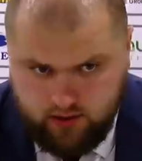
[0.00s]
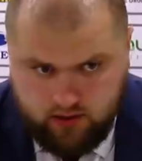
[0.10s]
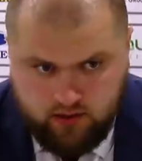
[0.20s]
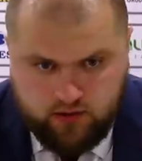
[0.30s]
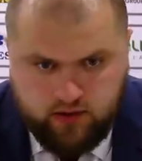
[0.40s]

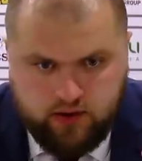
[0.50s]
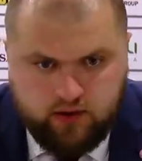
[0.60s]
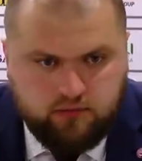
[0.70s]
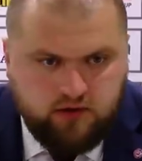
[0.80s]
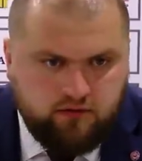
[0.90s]
uh,
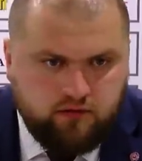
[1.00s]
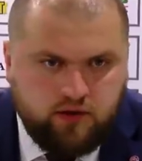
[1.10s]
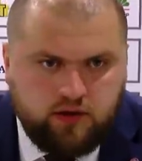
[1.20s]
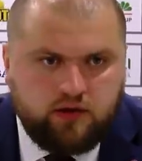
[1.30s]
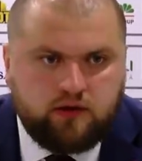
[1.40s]
they
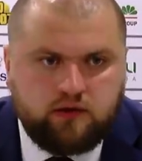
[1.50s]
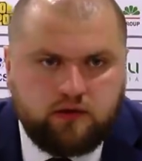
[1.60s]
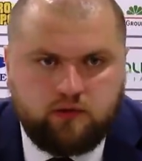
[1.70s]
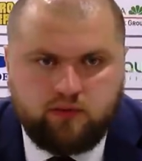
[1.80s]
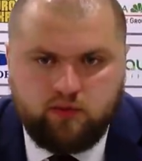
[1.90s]
definitely
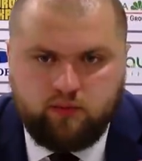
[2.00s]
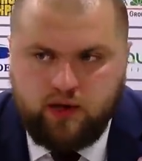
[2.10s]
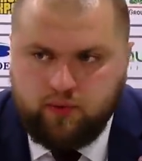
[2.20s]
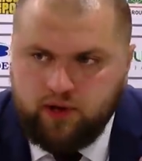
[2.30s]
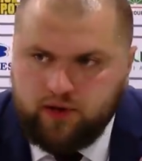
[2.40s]
uh, will
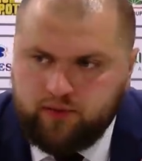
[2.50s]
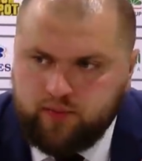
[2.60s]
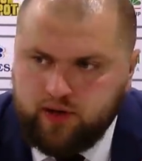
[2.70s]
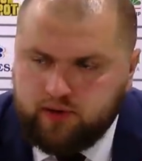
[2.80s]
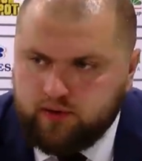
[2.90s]
play better and
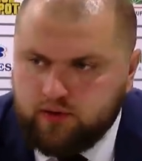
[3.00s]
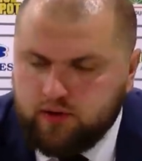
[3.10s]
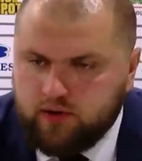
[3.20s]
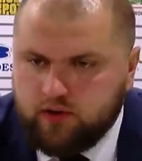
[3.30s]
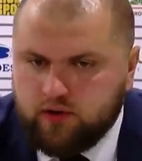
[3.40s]
better.
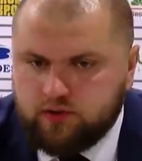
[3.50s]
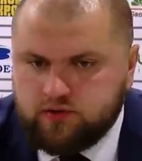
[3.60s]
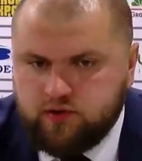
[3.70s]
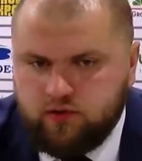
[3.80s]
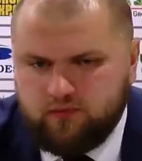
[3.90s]
Uh,
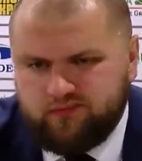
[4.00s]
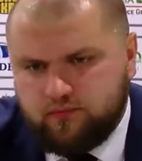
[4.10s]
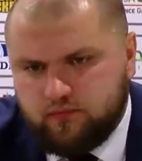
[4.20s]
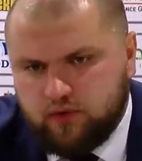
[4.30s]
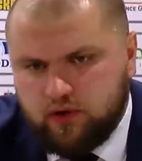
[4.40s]
so
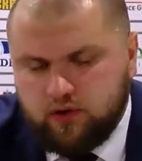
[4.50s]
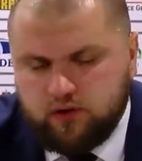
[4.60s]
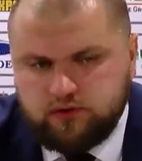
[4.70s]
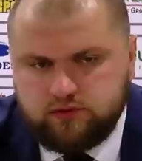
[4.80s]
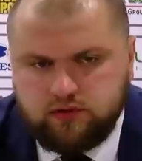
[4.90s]

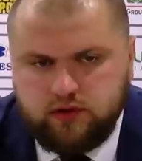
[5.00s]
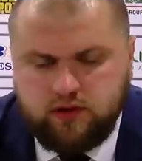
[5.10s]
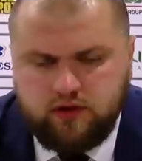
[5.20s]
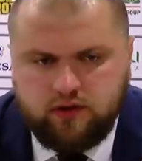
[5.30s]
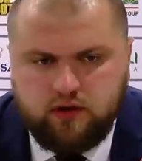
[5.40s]
uh, I
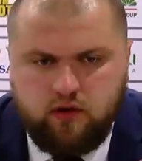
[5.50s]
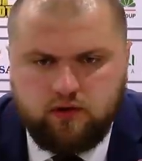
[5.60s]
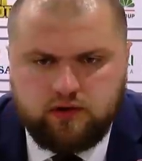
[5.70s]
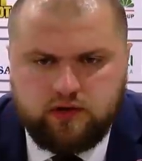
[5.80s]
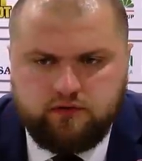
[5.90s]
think
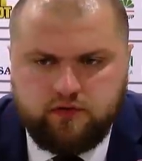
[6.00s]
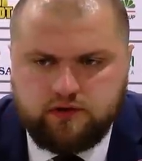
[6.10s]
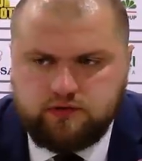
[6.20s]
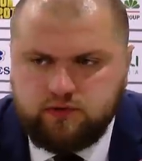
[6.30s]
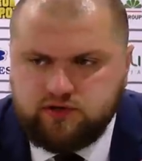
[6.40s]
our
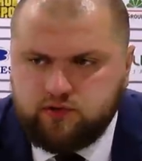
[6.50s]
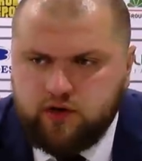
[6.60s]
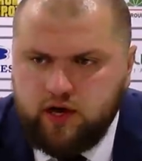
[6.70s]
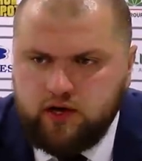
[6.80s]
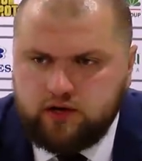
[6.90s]
defense was
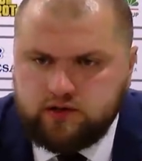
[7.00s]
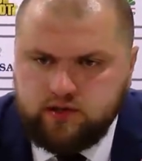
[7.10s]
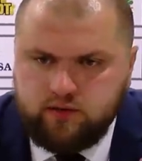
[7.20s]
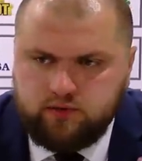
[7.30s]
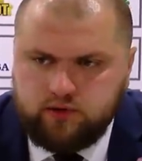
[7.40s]
okay,
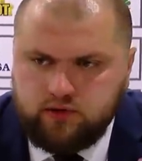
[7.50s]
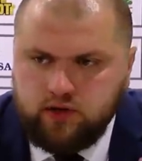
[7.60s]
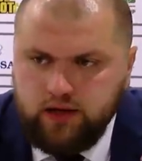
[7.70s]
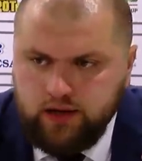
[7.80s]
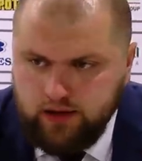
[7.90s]
except uh,
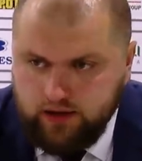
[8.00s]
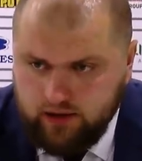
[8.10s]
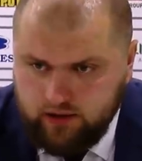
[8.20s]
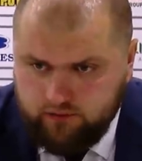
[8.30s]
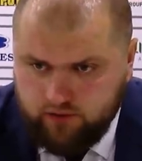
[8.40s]

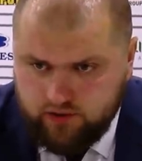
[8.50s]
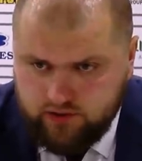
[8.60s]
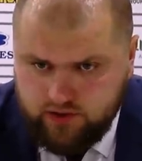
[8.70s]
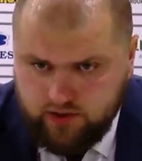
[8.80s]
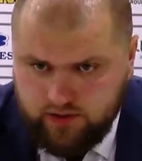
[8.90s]
uh,
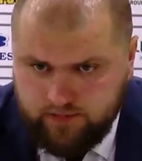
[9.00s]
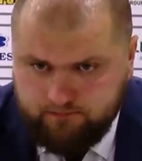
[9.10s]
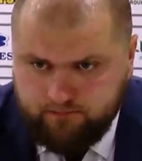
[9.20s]
first. Uh,